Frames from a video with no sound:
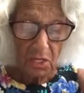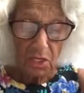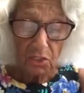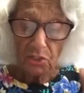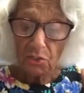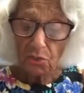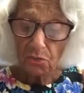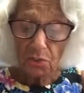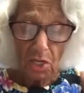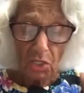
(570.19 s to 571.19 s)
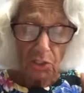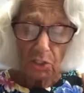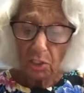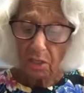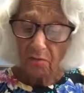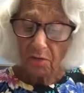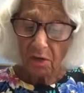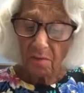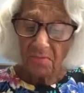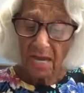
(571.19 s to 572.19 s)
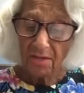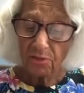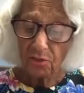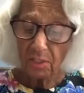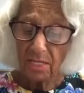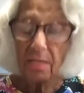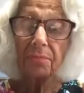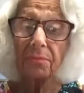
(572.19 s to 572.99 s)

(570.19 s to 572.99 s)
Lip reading: Should love come naturally,